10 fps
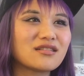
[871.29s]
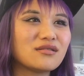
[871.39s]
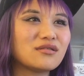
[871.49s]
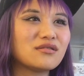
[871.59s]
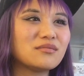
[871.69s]
Go
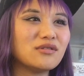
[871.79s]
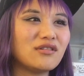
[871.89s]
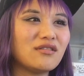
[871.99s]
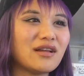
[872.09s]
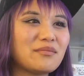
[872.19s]
home, you
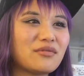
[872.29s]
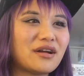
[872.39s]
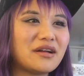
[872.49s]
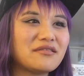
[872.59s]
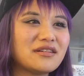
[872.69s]
look like
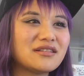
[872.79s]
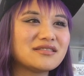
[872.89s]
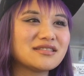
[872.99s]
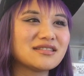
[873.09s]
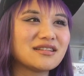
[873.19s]

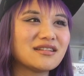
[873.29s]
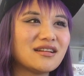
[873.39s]
pirates.